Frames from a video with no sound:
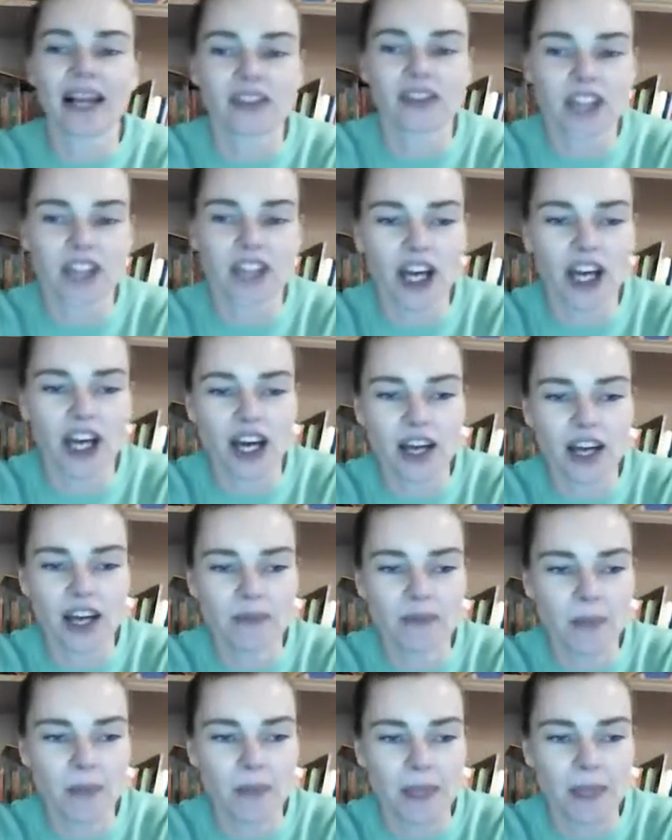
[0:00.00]
done.
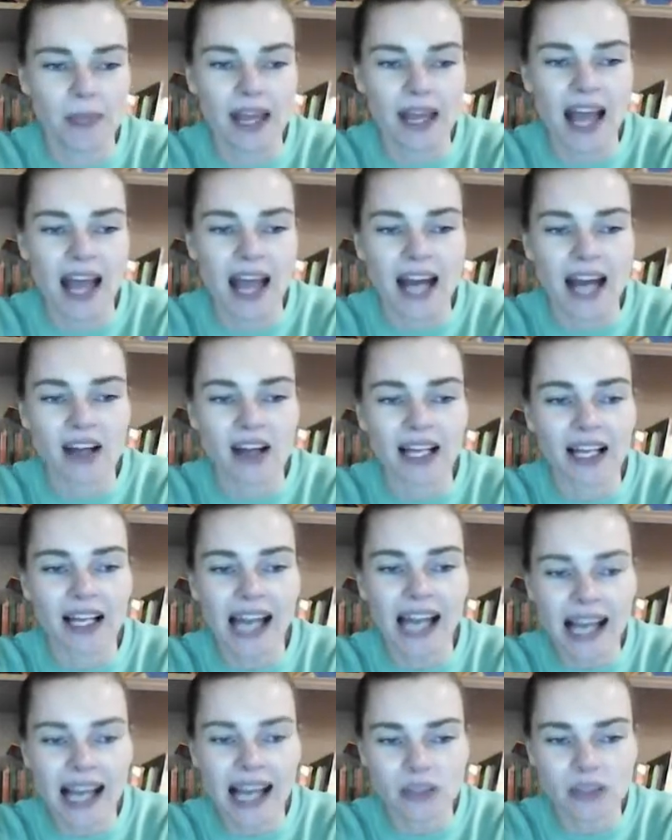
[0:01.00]
And our
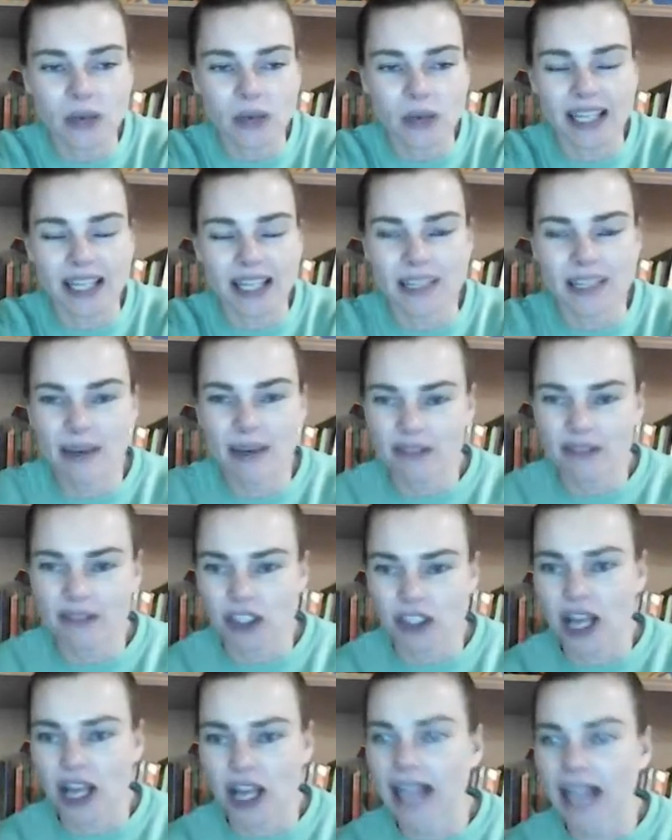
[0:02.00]
last word is a bit of a
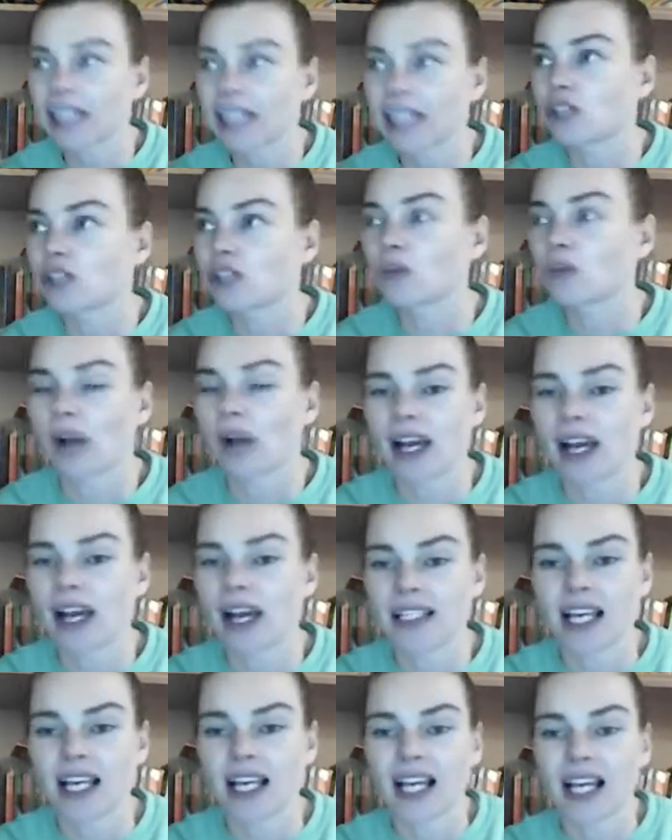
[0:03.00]
challenge word.
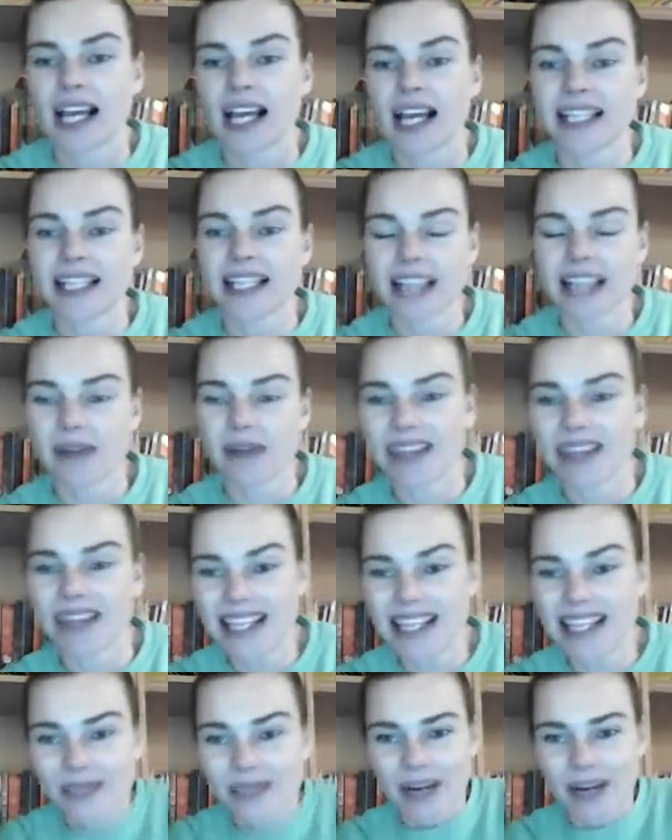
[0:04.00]
Let's sound
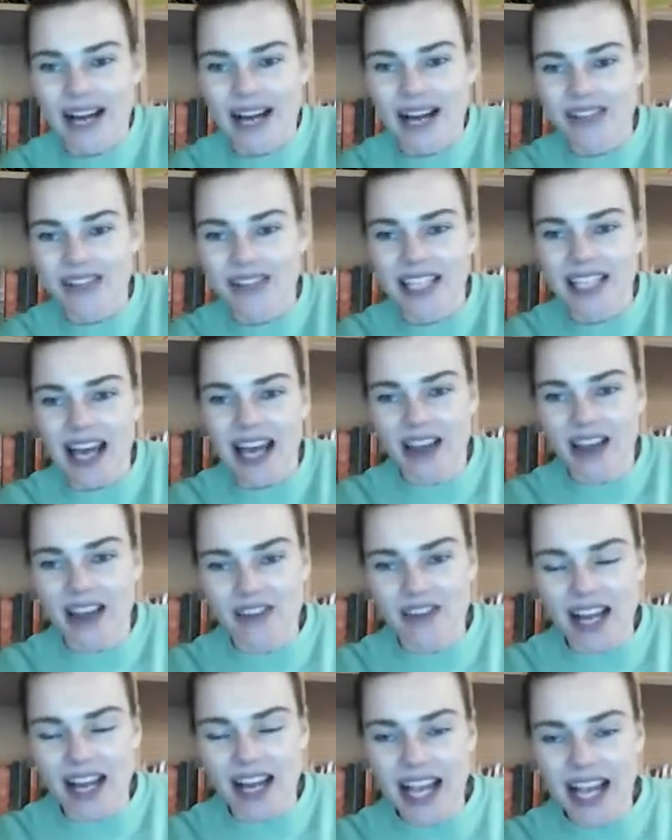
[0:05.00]
this one out together.
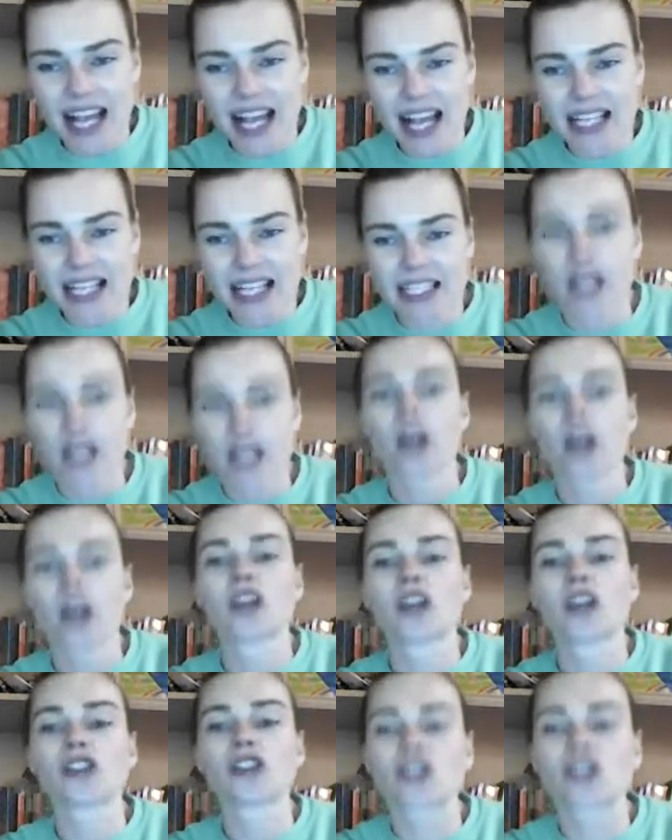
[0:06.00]
It is
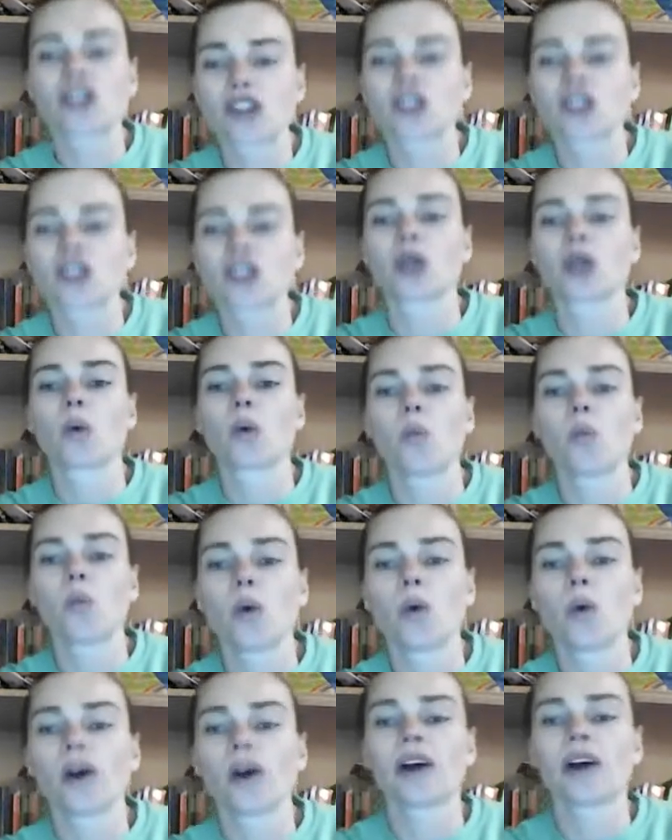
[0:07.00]

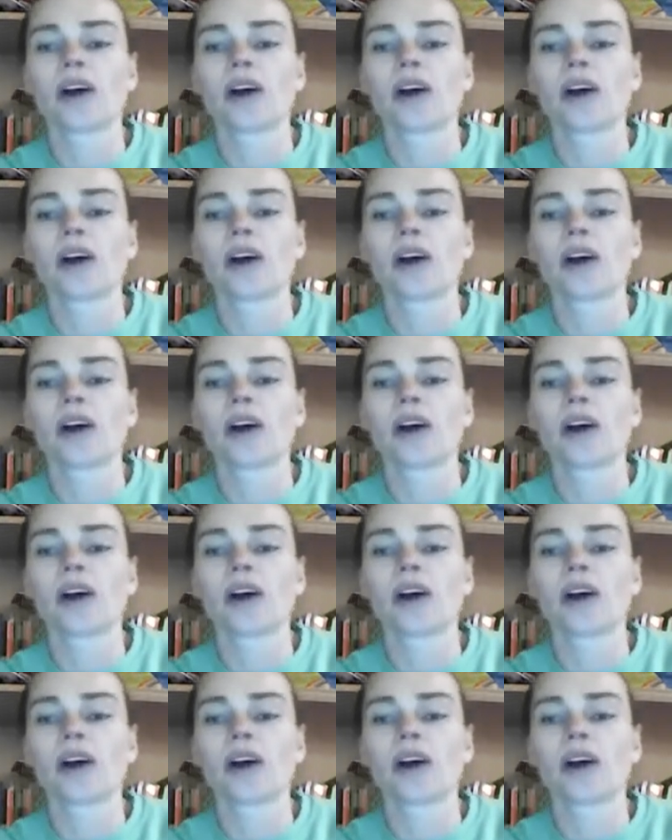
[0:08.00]
swing.